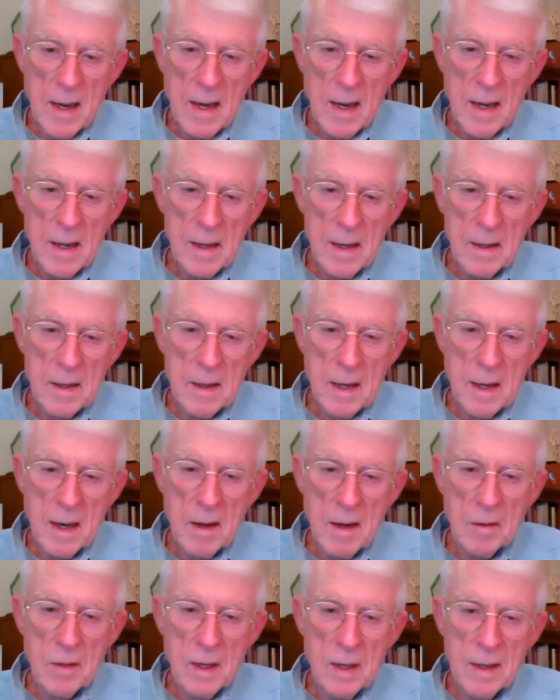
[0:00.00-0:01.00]
And I
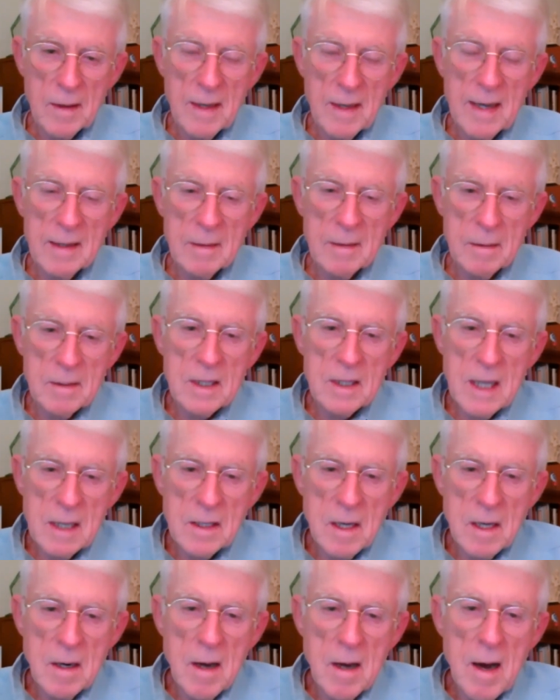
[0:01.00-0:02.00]
think that says
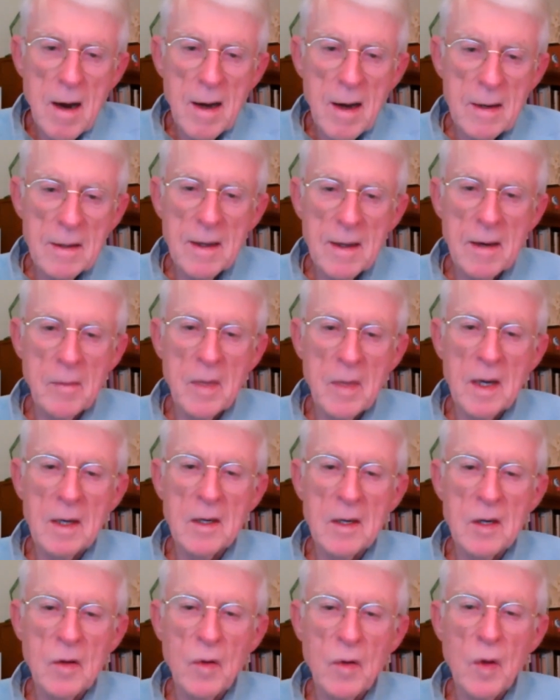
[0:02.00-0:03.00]
a lot. I mean,
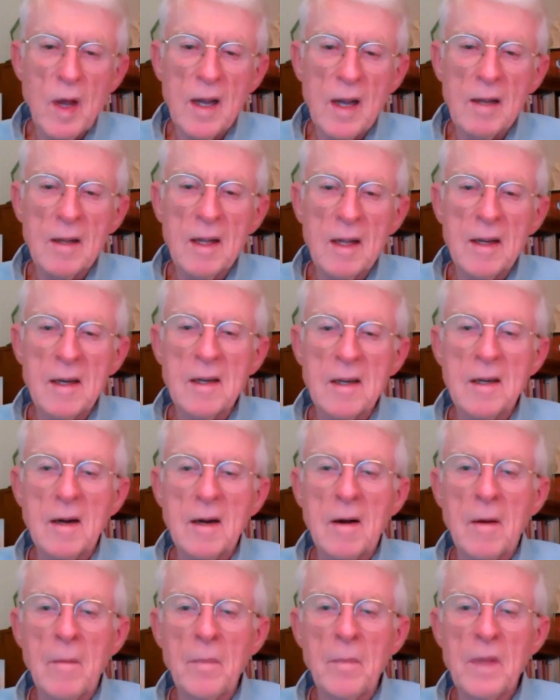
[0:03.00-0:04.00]
to think that
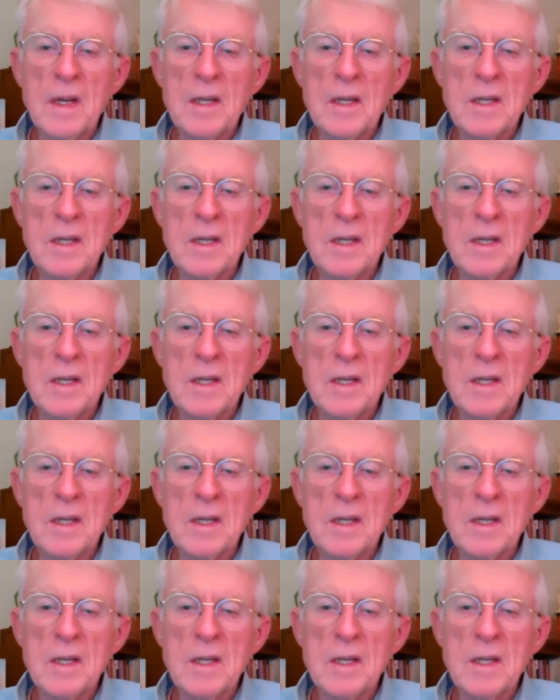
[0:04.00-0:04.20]
this